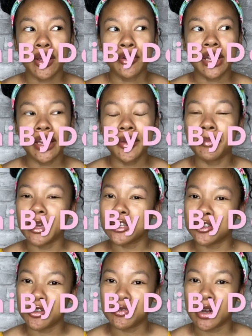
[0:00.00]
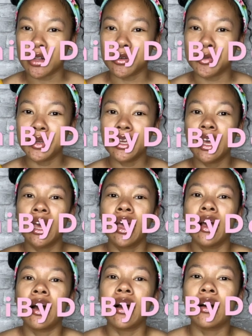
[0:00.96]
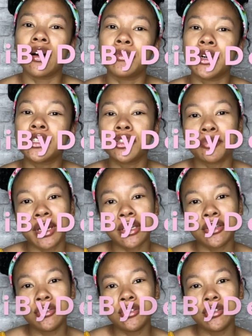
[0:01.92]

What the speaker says: Okay, make sure you're following me. Under my